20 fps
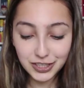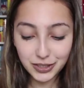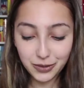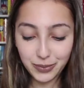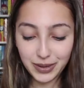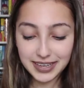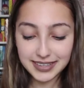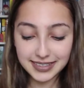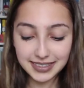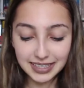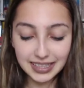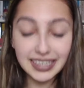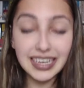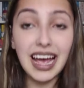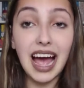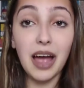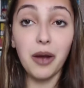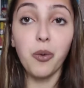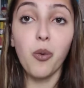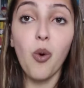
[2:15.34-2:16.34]
so basically
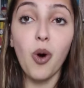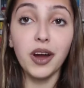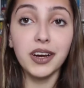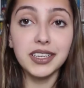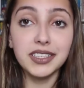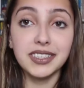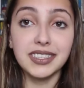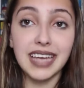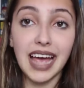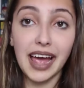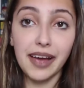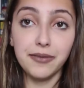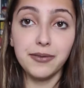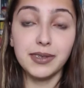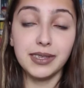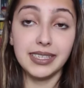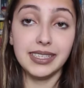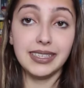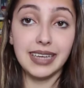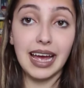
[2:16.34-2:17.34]
I wanted to
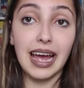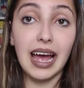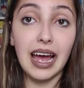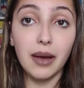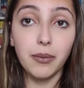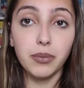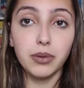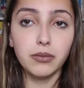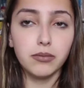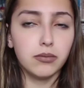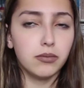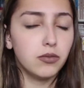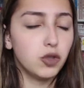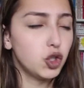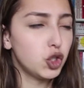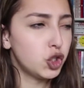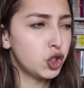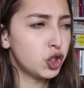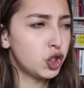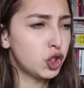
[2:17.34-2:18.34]
heavily tab,
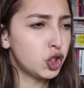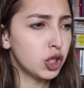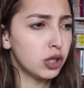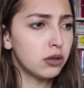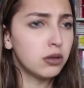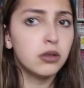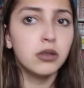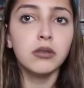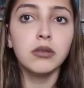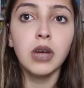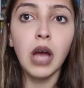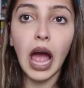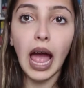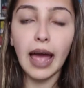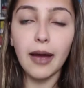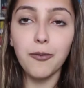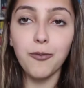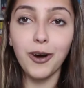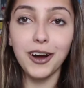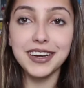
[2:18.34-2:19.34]
shh,
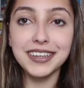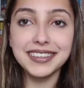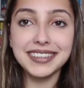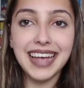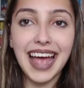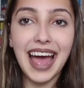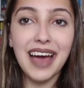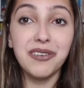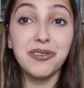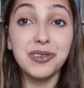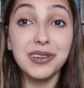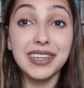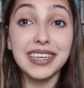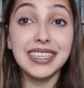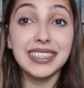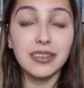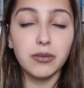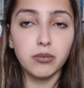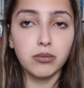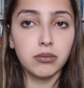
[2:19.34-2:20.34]
I wanted to
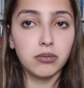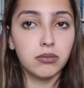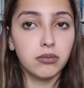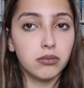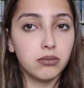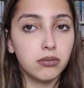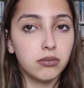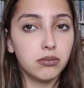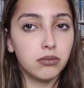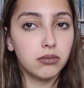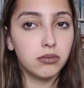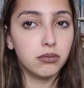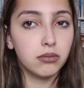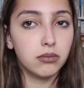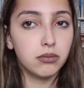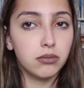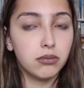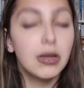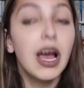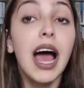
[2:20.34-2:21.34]
heavily
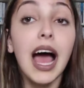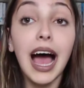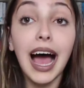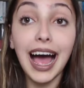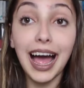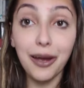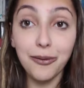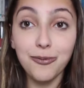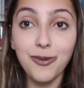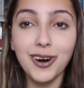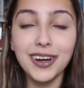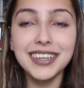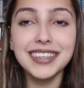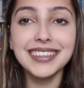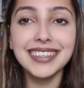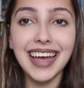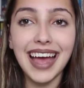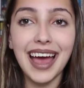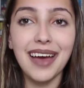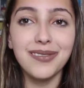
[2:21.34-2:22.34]
I wanted
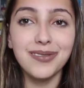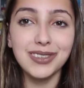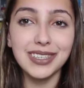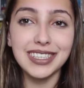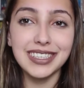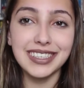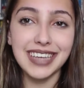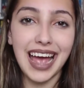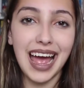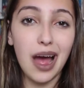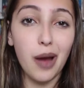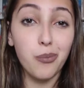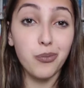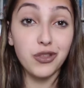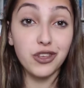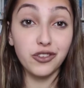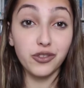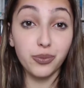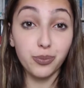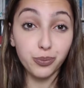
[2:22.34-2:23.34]
to heavily tab
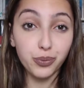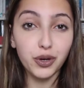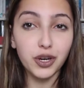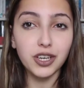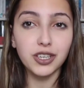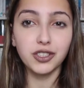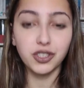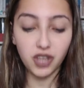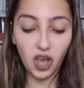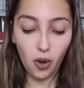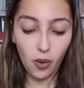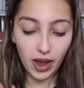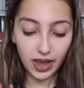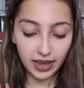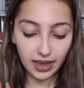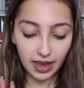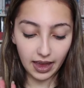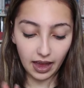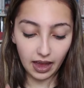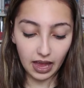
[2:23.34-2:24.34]
this book so I
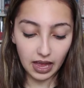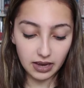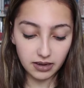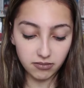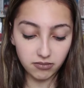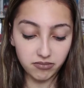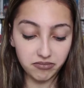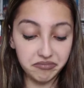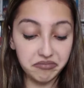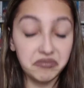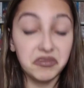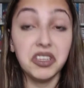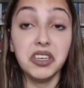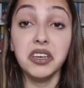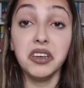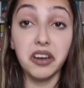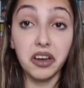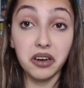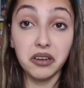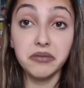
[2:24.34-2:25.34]
can,
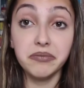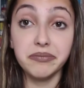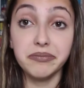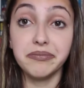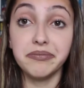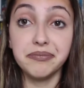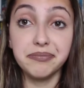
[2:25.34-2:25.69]
you know,